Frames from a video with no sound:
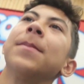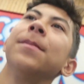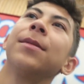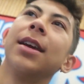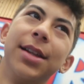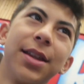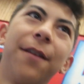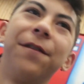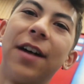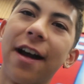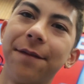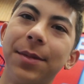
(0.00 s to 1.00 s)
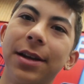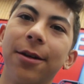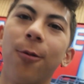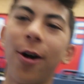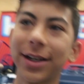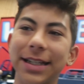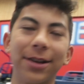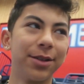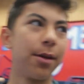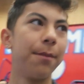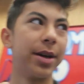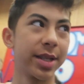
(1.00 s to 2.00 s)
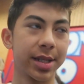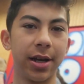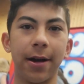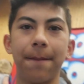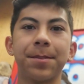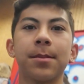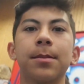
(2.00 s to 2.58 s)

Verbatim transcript: It's a five minute walk down to my bus stop.